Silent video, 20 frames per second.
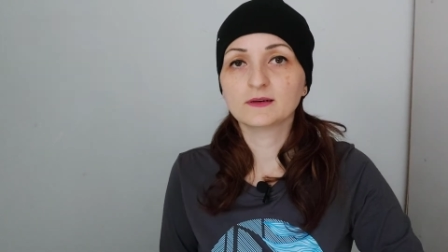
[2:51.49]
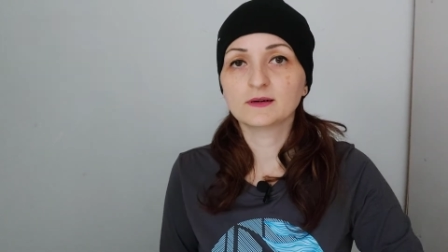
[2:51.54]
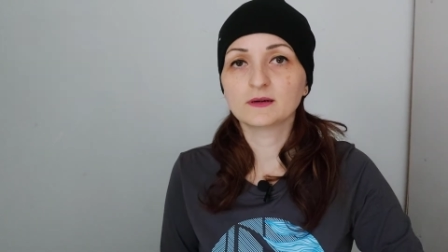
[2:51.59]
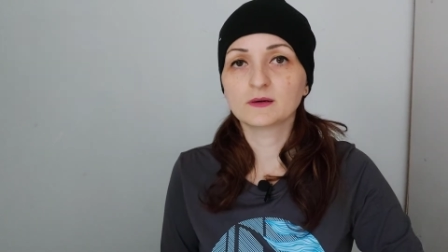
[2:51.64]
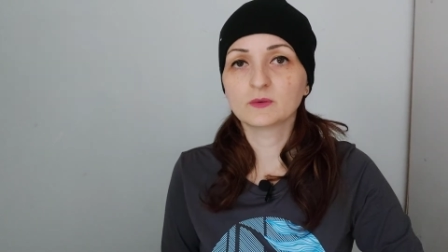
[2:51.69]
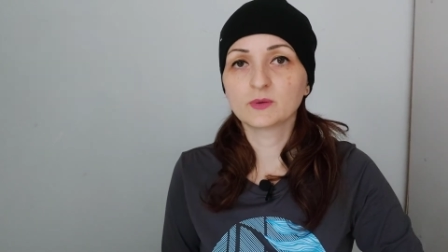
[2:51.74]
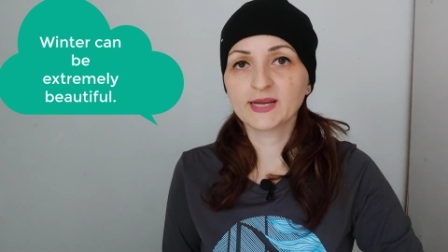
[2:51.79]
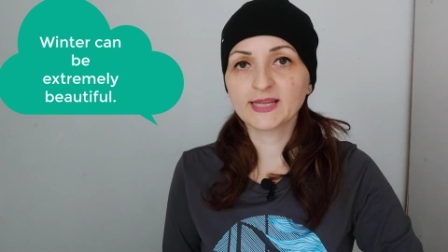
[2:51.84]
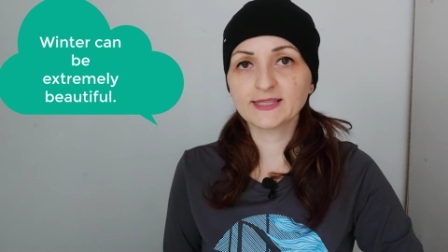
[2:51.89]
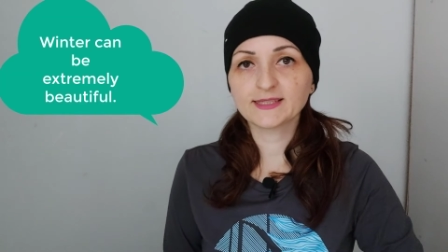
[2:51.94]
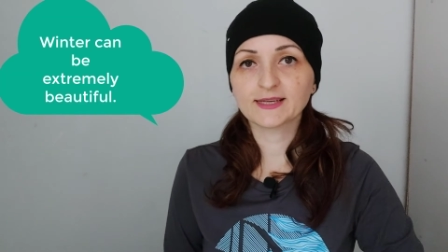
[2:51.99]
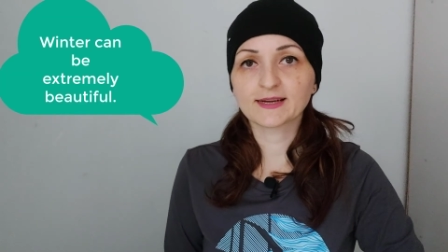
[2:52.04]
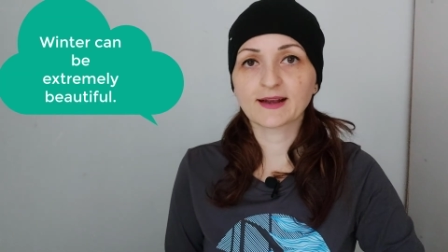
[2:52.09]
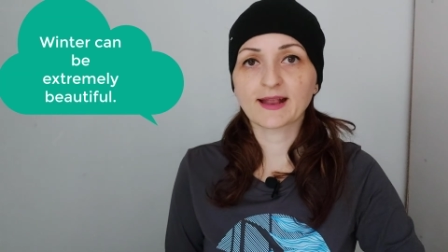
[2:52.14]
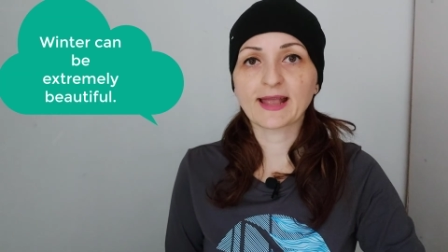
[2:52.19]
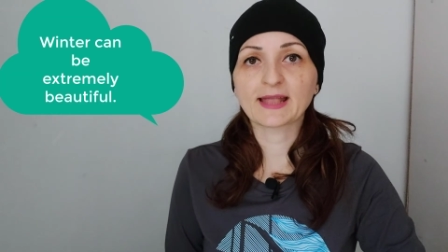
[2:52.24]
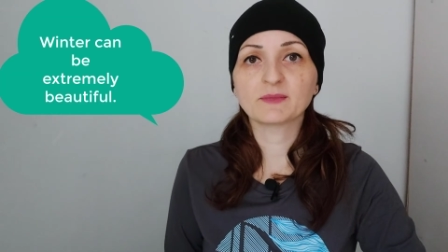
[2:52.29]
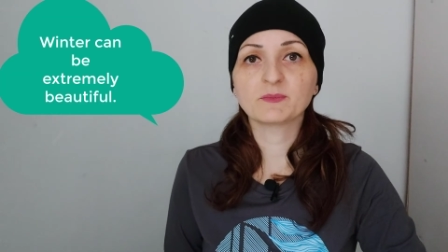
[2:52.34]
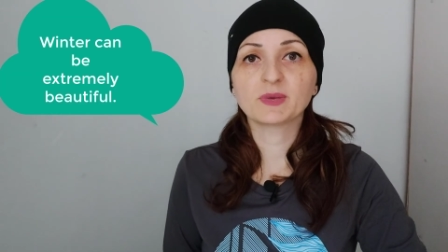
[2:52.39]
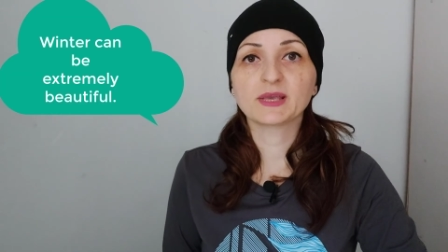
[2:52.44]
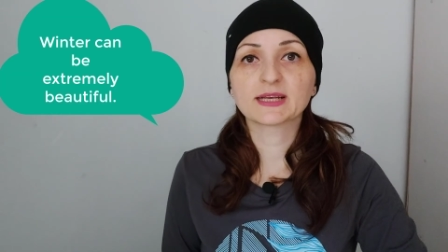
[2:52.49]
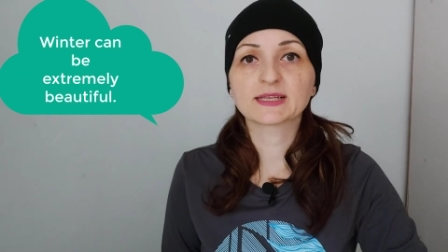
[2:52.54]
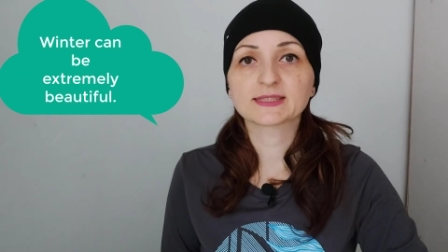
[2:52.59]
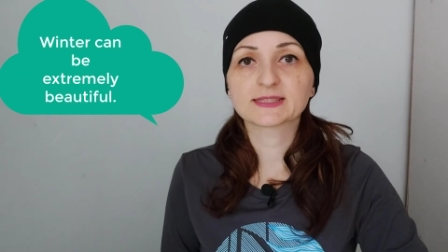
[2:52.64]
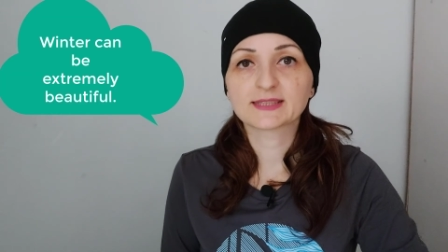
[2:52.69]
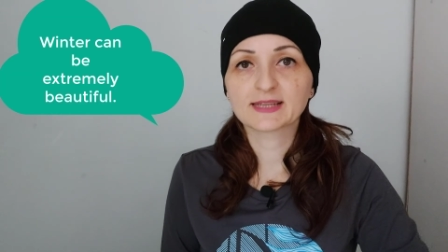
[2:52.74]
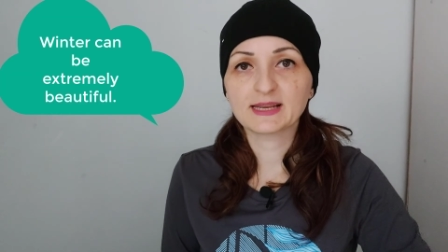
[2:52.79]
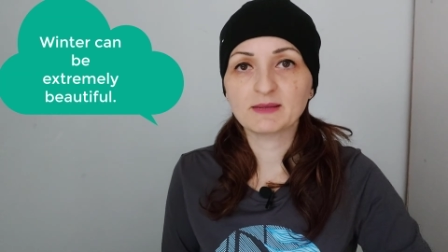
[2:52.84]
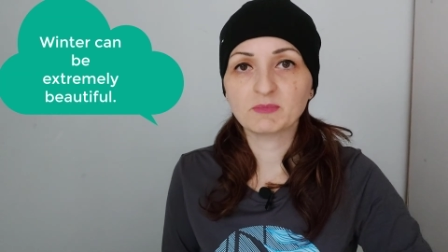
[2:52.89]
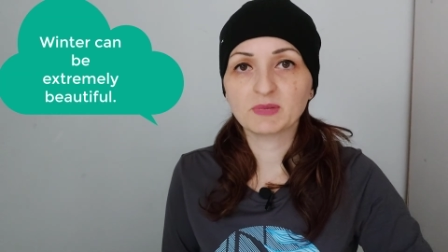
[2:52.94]
Winter can be
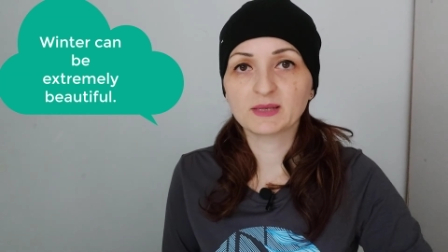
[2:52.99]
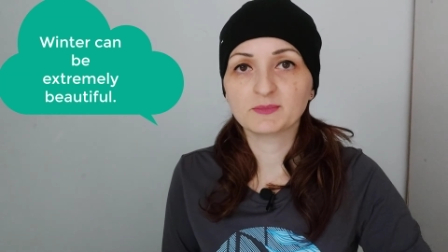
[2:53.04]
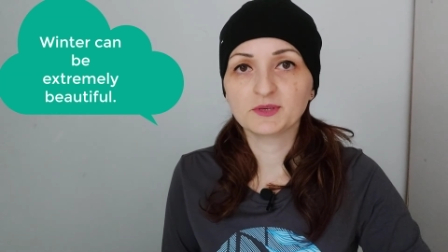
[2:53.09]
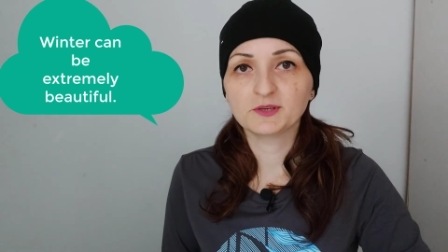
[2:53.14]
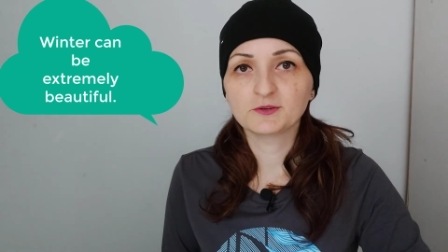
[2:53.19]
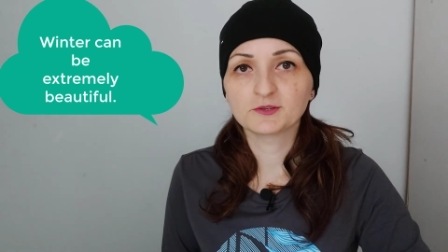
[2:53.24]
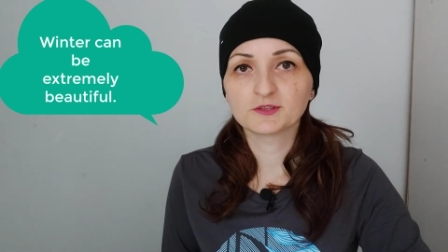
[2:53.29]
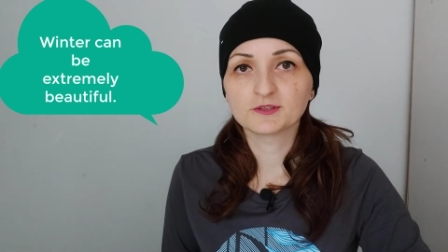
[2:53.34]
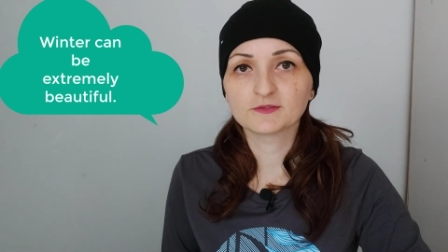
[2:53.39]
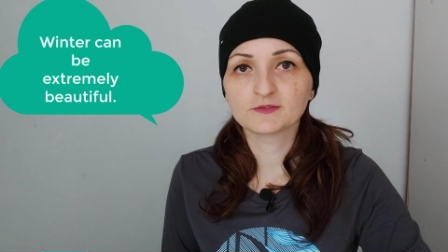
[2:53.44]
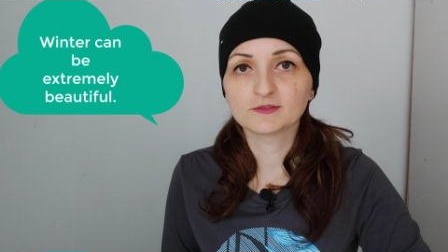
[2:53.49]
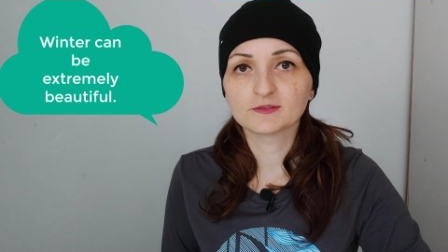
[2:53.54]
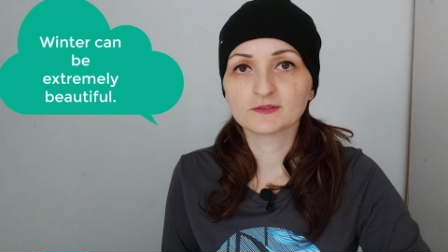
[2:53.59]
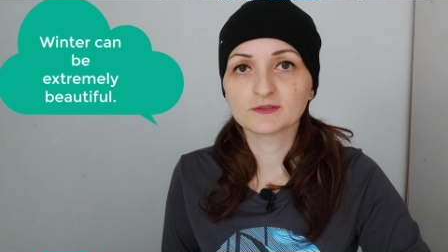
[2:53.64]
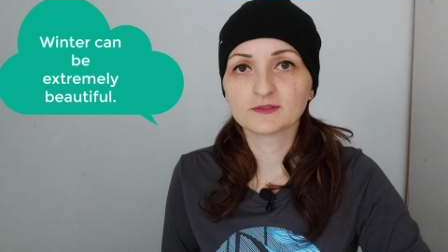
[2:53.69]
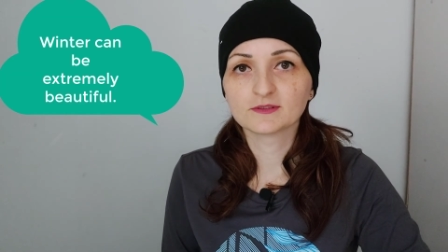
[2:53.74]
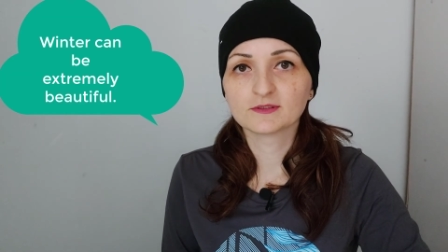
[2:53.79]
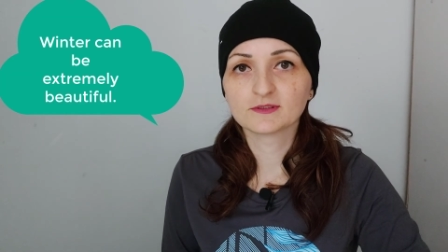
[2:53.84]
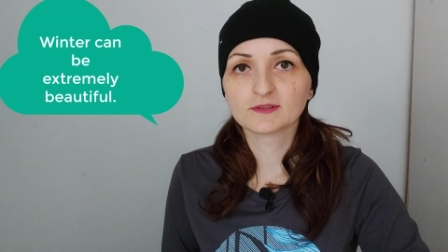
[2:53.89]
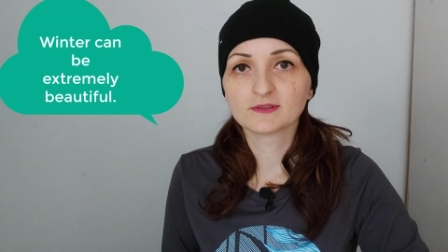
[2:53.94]
extremely beautiful.